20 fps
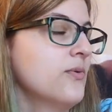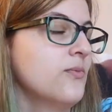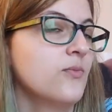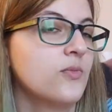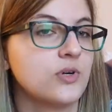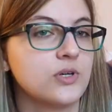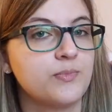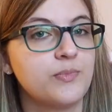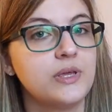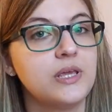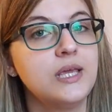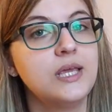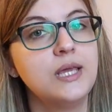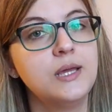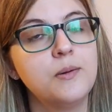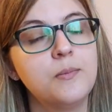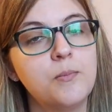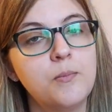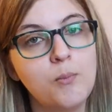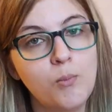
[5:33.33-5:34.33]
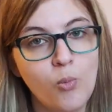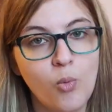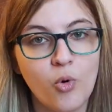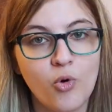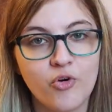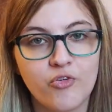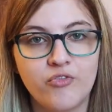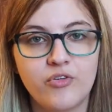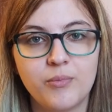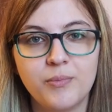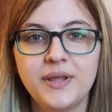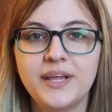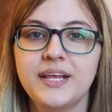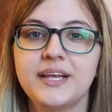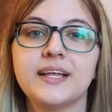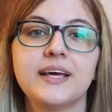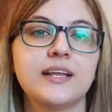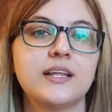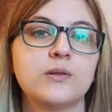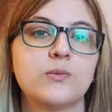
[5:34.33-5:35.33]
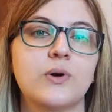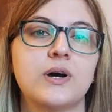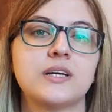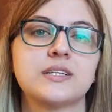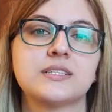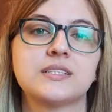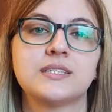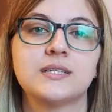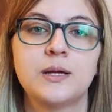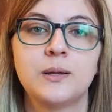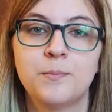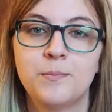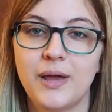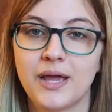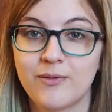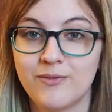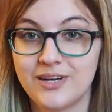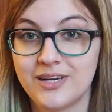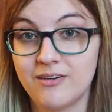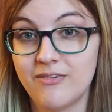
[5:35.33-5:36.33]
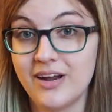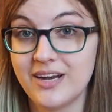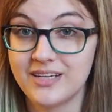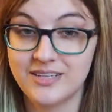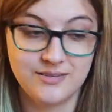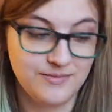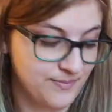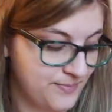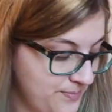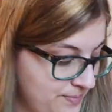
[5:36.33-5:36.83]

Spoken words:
would be more for me than it was back when I read it.